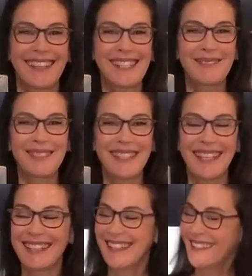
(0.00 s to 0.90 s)
This was
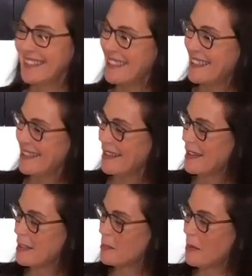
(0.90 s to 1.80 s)
it.
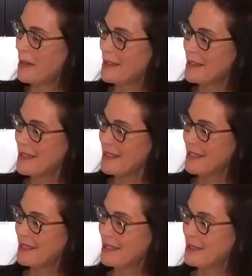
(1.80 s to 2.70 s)
This was,
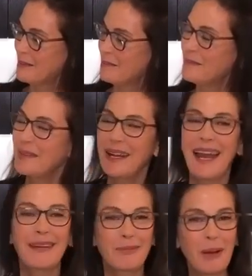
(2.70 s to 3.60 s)

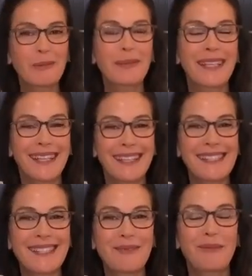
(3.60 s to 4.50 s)
and probably
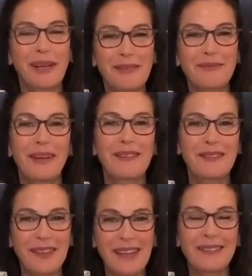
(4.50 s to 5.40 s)
is, one of my
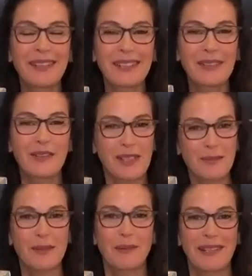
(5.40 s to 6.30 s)
favorite
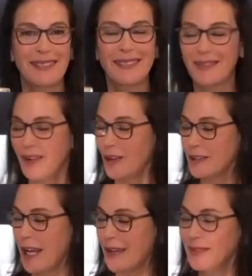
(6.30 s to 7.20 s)
Christmas presents of
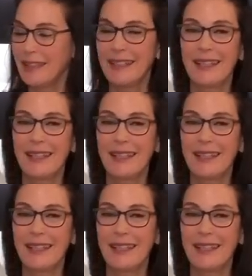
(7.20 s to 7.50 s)
all time.